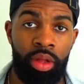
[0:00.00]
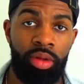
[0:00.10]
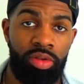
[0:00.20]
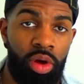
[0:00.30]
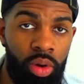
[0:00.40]

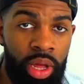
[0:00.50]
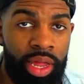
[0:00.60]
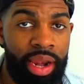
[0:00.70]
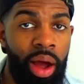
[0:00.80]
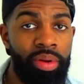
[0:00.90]
So
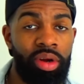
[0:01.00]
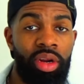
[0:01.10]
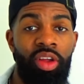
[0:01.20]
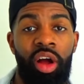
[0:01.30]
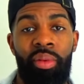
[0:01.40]
now we're going
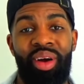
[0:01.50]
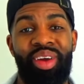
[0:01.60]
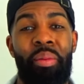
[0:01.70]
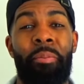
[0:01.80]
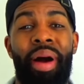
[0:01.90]
to talk about
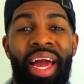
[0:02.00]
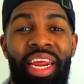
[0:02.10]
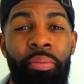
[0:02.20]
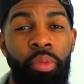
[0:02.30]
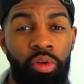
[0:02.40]

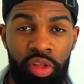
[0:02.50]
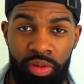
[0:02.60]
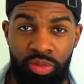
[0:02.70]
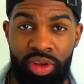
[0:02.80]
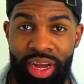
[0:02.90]
combining both of
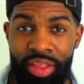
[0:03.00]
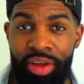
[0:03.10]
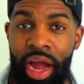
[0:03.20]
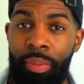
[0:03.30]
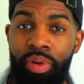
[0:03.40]
them
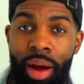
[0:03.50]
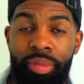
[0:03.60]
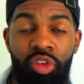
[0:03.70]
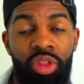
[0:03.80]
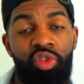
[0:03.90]
together. I
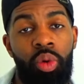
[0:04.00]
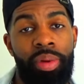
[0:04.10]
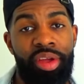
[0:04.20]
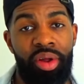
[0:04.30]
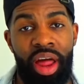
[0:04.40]
promise you this will
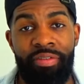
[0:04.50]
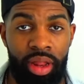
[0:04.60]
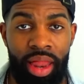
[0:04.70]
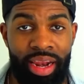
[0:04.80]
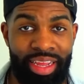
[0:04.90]
make your life
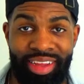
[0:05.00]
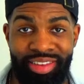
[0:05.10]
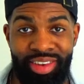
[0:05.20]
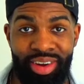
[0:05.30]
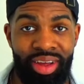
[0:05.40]
a lot
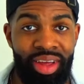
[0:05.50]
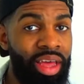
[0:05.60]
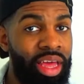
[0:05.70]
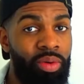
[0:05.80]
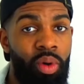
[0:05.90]
easier.
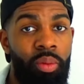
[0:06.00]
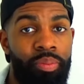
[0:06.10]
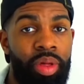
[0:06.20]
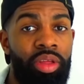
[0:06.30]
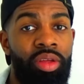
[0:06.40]
It won't
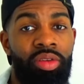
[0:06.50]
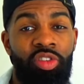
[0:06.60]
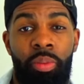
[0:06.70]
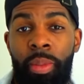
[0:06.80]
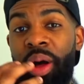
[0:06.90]
be
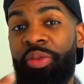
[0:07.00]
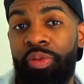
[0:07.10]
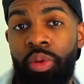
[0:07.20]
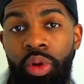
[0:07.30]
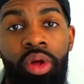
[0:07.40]
such a
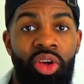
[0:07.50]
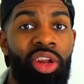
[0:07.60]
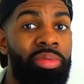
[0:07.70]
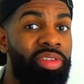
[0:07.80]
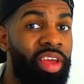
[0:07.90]
mouthful. You're
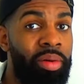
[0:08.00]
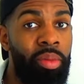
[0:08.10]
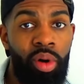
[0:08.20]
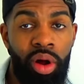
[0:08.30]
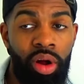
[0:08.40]
going to be saying
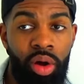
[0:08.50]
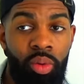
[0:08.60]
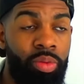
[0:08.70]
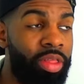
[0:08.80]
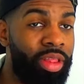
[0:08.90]
more
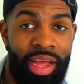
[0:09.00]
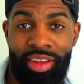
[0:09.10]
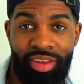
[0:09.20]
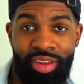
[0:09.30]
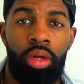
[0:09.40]
with
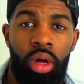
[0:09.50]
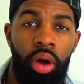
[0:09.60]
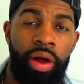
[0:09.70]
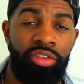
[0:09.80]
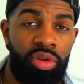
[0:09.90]
less.
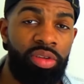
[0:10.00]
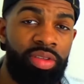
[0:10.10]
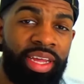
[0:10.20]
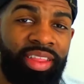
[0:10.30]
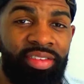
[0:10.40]
Alright, so let's
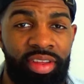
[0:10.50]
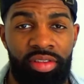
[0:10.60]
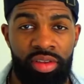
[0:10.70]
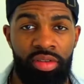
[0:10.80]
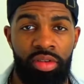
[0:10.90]
take the
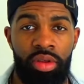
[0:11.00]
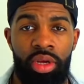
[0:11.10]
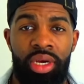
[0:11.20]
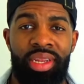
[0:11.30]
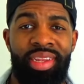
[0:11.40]
sentence.
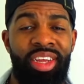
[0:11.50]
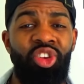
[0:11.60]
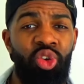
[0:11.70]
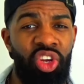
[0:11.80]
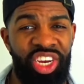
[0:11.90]
Did
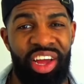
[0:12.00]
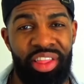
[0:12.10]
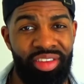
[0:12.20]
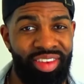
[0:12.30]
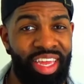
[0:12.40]
you share
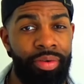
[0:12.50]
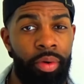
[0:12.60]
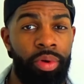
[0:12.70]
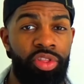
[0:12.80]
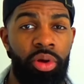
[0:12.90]
the
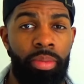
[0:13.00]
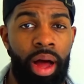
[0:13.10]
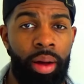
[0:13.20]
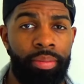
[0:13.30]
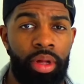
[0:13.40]
secret with your
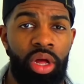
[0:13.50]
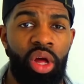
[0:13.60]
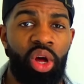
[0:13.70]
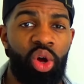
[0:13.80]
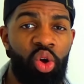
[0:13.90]
mom?
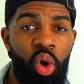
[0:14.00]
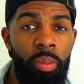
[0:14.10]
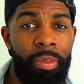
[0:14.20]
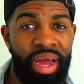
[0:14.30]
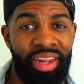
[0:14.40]

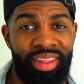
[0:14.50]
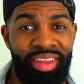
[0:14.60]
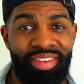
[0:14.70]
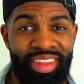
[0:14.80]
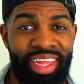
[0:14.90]

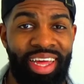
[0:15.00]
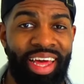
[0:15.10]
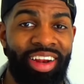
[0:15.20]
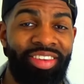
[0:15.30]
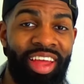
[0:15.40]
Compartiste
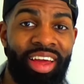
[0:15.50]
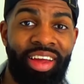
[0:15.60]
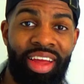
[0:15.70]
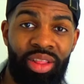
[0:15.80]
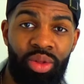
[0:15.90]
el
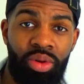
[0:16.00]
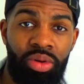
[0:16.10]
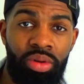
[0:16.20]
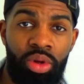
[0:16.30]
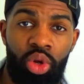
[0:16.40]
secreto
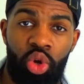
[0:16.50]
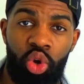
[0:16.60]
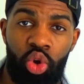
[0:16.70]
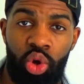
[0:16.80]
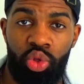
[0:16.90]

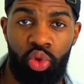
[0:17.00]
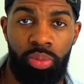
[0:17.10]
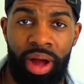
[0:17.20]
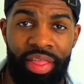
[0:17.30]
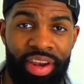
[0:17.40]
con tu
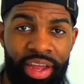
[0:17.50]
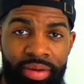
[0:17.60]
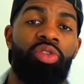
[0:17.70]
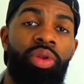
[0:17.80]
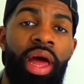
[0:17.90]
madre.
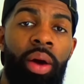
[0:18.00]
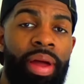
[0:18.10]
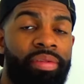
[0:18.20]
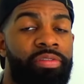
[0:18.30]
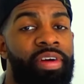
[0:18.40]
So now we
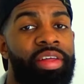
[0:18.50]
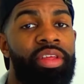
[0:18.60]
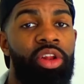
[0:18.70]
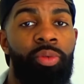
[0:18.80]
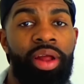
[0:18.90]
have to find
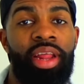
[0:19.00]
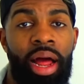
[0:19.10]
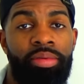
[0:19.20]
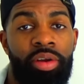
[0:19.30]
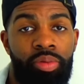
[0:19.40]
the direct
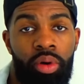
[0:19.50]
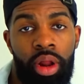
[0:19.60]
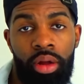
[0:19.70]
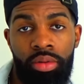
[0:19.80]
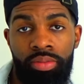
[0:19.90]
object
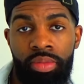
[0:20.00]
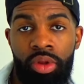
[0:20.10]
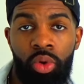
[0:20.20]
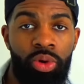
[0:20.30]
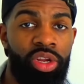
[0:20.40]
pronoun,
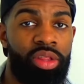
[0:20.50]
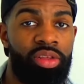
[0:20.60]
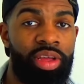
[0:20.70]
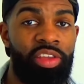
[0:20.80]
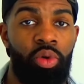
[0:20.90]
which in this case